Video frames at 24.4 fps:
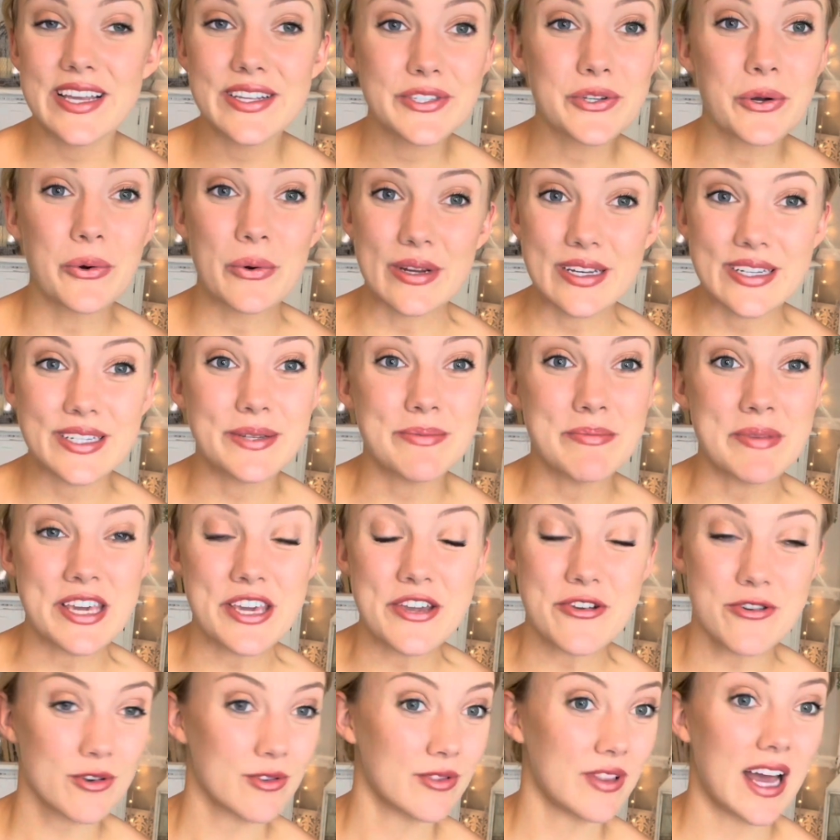is going to
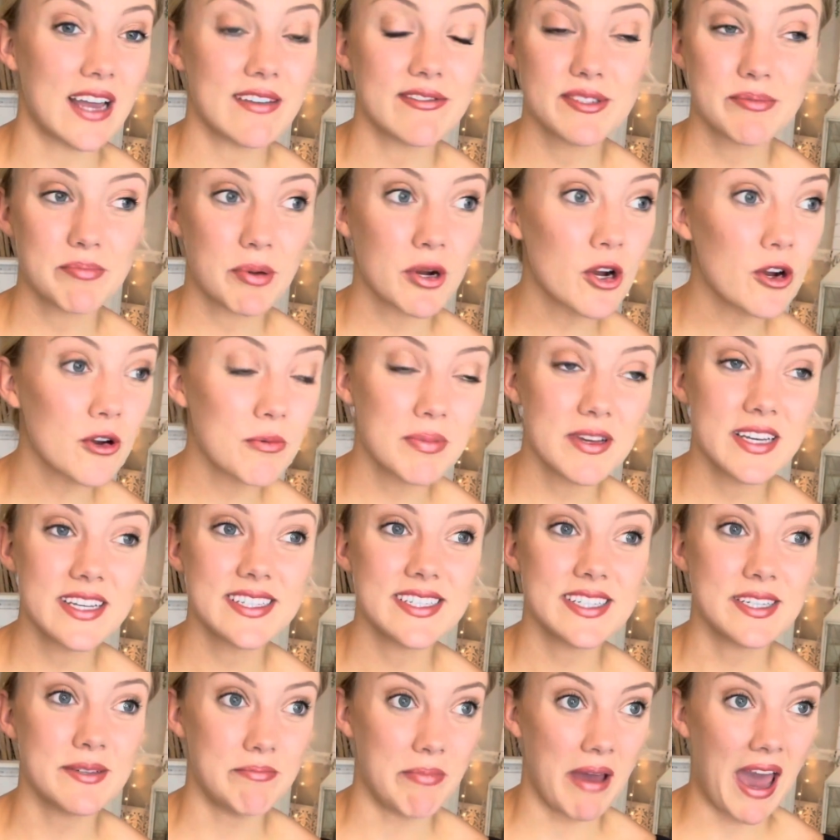be your life's
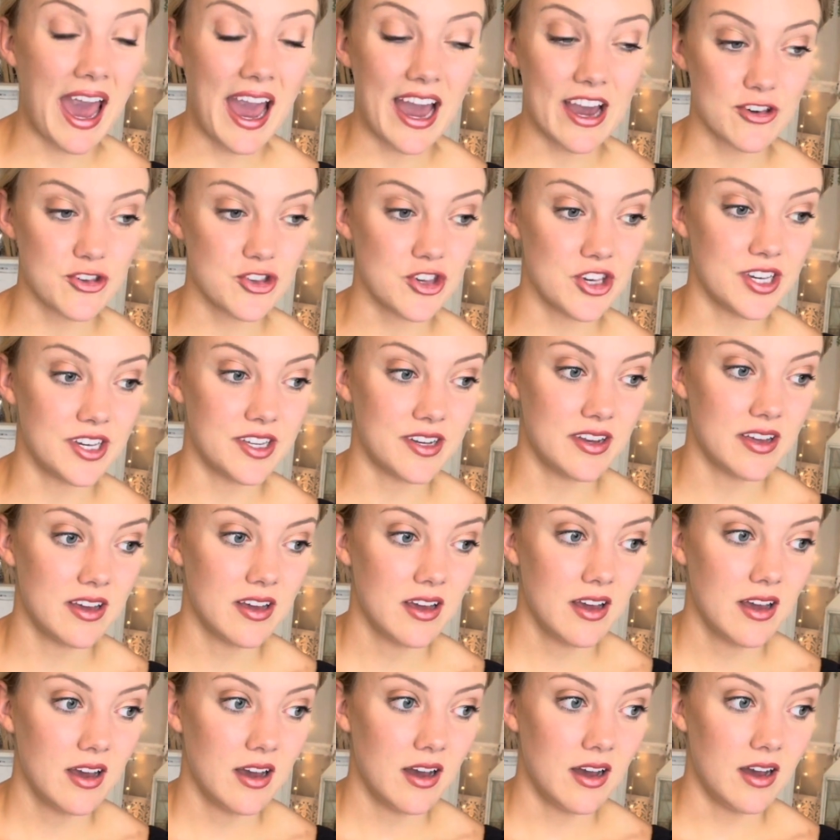purpose and
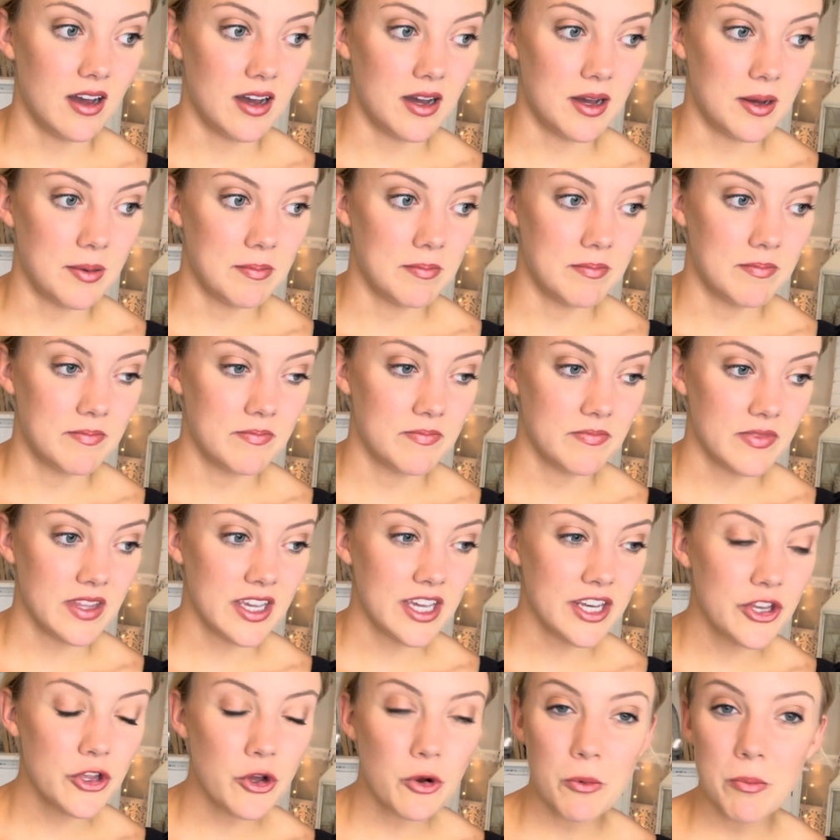passion. And
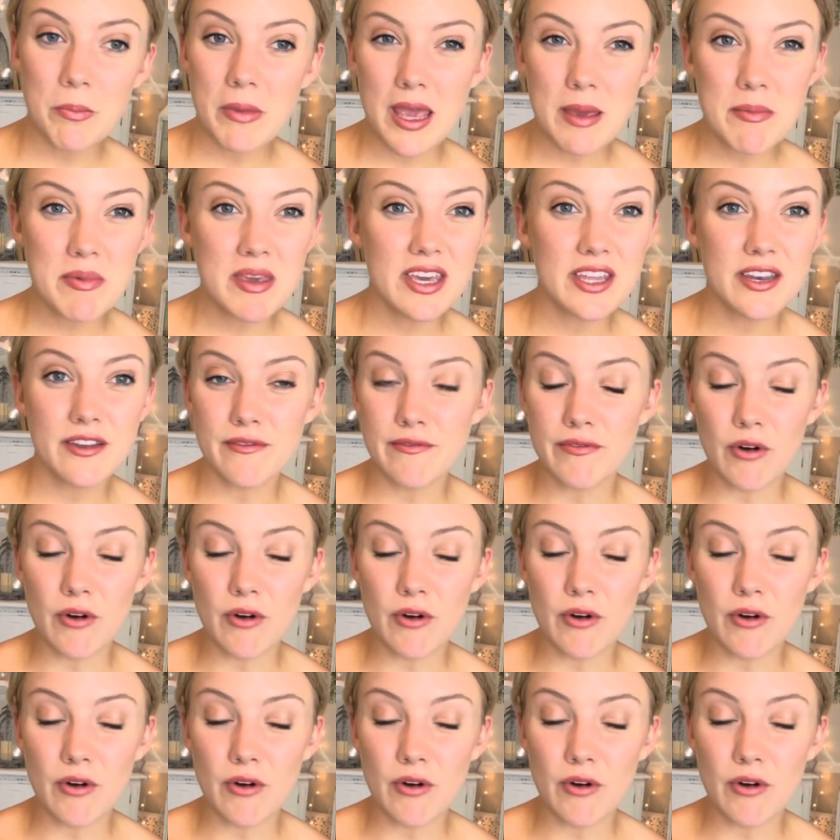you know, maybe